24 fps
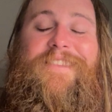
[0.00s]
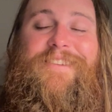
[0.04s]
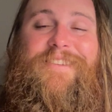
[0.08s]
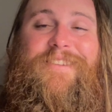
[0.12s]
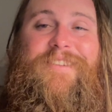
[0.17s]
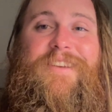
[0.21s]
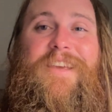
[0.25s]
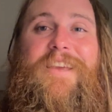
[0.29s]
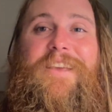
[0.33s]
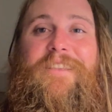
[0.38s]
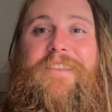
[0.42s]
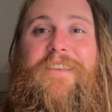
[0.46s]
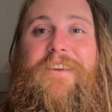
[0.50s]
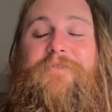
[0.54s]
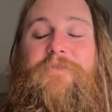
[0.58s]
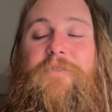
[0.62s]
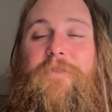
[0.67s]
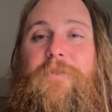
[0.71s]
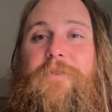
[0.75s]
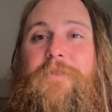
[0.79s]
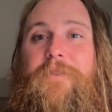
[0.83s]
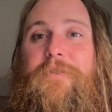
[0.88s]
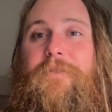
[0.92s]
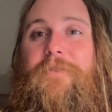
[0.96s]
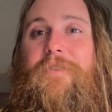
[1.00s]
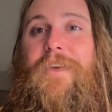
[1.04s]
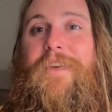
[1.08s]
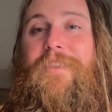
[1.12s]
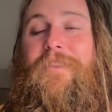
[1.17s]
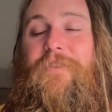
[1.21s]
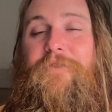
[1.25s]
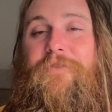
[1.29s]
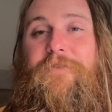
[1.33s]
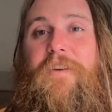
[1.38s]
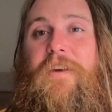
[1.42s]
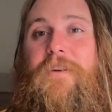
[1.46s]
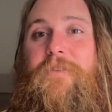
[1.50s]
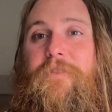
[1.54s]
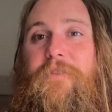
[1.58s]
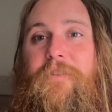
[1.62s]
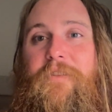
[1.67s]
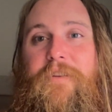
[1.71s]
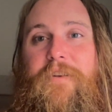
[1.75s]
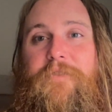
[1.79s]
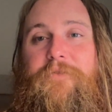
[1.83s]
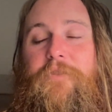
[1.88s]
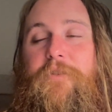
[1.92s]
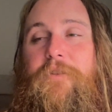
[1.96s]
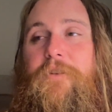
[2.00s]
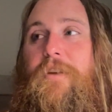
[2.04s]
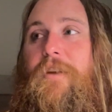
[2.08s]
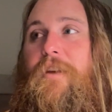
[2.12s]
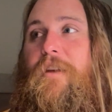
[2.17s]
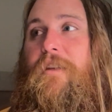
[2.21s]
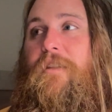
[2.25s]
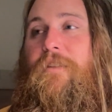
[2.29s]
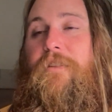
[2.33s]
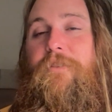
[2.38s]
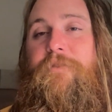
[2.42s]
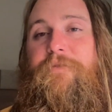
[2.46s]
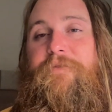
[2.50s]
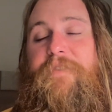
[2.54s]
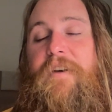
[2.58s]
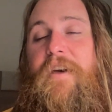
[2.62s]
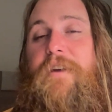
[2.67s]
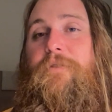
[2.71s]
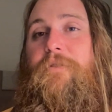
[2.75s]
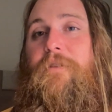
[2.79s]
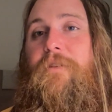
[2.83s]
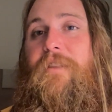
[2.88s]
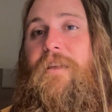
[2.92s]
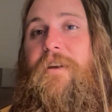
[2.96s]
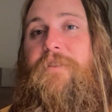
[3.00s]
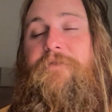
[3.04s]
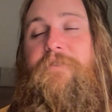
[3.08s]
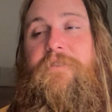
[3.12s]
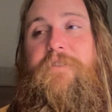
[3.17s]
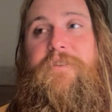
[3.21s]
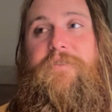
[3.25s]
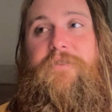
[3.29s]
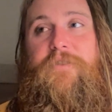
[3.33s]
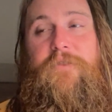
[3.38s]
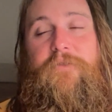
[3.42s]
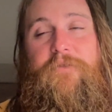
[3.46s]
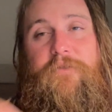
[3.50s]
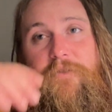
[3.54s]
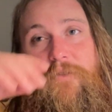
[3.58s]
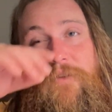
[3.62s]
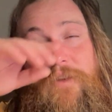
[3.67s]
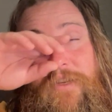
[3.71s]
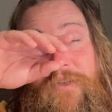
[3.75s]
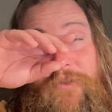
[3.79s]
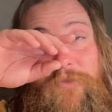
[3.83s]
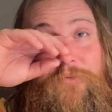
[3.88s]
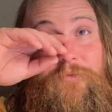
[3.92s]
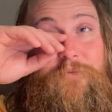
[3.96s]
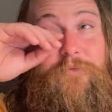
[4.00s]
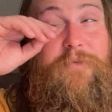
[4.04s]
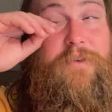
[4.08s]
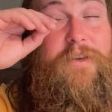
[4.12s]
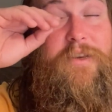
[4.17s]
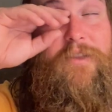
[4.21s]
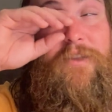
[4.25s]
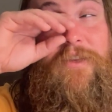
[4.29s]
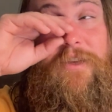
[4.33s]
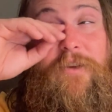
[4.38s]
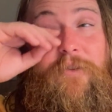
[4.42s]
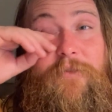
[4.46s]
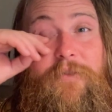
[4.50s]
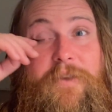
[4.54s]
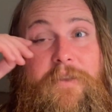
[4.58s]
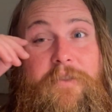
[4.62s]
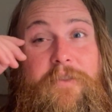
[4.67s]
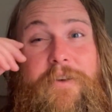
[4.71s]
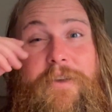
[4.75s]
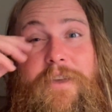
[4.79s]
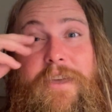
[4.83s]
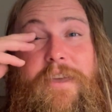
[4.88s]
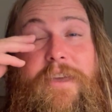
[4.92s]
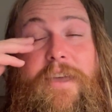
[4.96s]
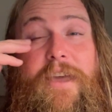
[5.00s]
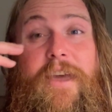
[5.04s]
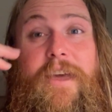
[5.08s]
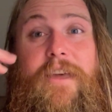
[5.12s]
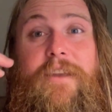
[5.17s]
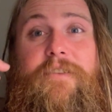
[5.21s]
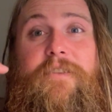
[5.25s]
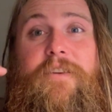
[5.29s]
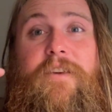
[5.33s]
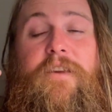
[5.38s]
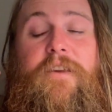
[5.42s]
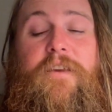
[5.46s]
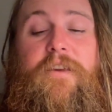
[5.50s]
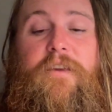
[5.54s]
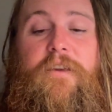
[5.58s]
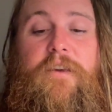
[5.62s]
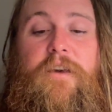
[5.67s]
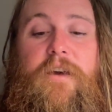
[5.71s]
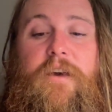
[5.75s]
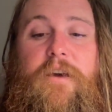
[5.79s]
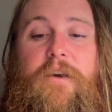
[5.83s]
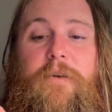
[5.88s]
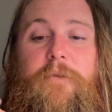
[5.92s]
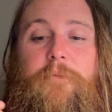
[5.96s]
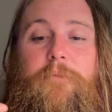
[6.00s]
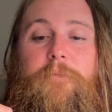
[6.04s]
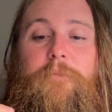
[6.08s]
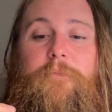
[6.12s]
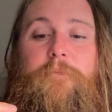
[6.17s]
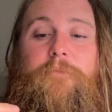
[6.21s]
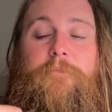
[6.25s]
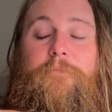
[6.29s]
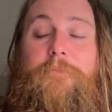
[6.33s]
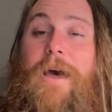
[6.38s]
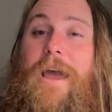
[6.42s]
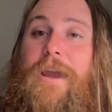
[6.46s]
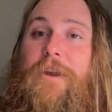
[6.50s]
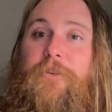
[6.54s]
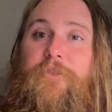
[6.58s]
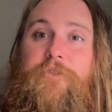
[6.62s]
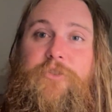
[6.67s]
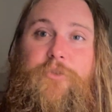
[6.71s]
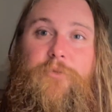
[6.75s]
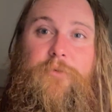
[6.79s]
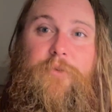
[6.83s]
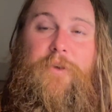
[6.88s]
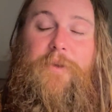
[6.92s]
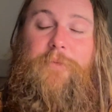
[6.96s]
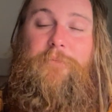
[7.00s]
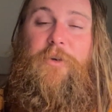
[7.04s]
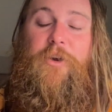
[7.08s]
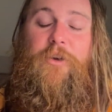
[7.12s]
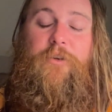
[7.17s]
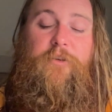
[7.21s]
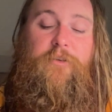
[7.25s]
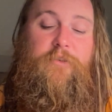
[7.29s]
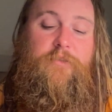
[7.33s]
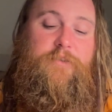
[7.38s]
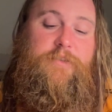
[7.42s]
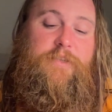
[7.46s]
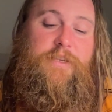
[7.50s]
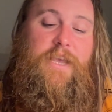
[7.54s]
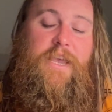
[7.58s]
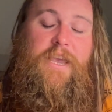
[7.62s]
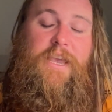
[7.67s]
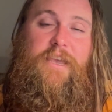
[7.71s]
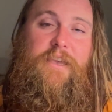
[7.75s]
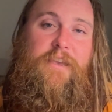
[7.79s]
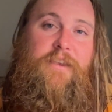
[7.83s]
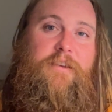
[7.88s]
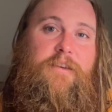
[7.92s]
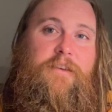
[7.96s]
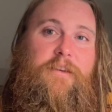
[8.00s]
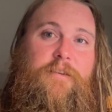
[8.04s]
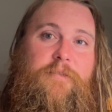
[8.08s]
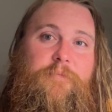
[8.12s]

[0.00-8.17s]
state level than the federal level. The federal level is really only looking at migratory birds and